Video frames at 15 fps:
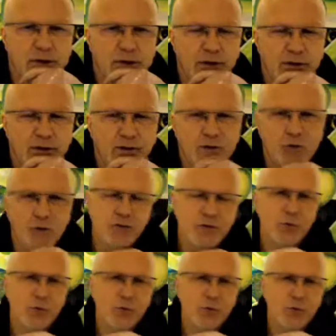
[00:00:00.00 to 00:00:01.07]
I think there is
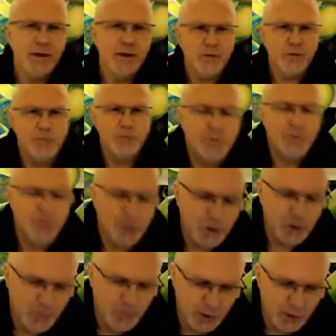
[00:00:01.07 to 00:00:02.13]
a way that people
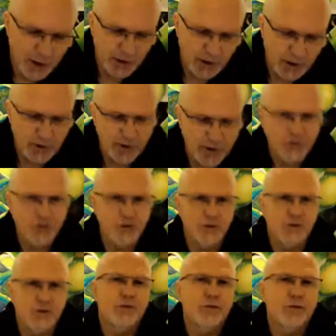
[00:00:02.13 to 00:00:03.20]
are
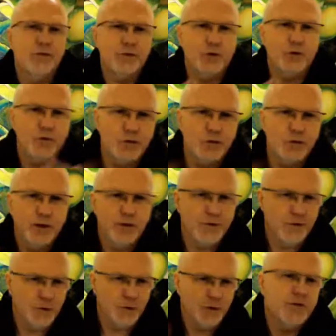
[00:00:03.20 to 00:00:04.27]
connected through their
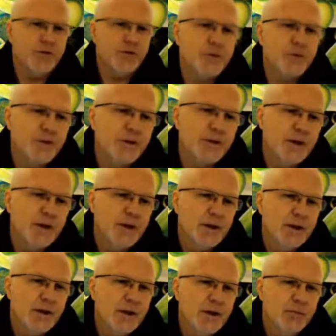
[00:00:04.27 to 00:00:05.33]
thoughts.
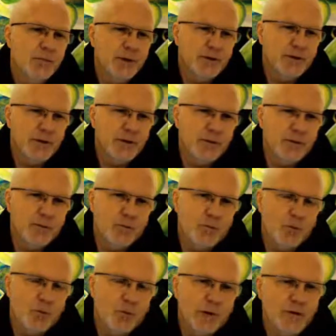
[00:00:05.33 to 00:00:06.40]
But
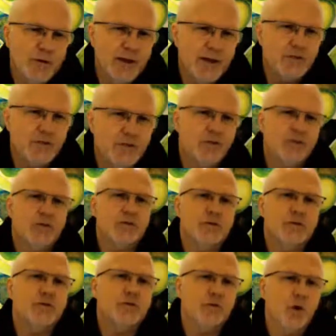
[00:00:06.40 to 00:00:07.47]
whether that's
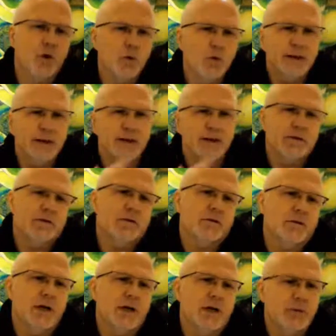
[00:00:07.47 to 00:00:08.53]
solely
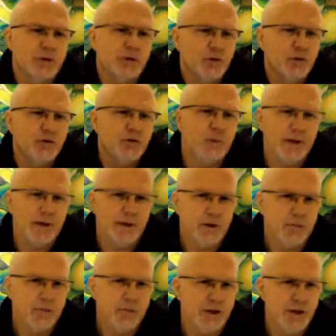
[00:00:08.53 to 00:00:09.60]
can be used with
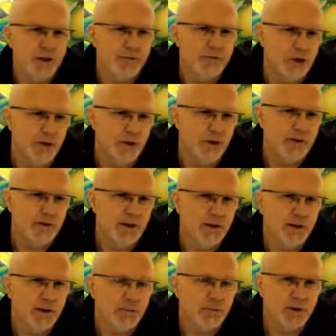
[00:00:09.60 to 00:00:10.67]
NLP, I have no
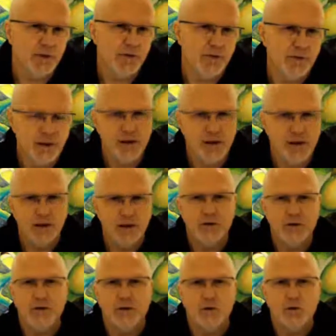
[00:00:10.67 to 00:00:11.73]
idea. But I think
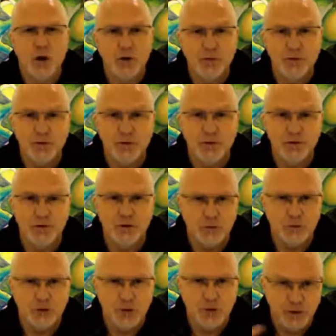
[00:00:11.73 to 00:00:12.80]
it's as
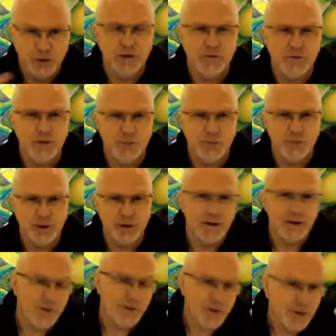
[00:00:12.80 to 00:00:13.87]
often you think of somebody,
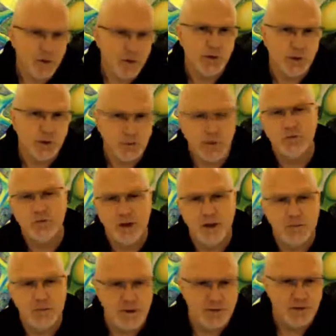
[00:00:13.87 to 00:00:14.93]
then they ring you up
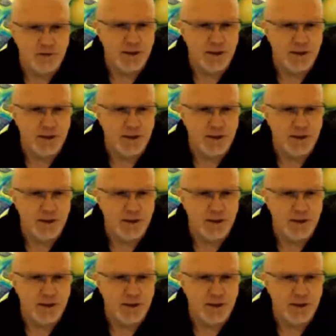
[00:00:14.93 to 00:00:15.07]
5 minutes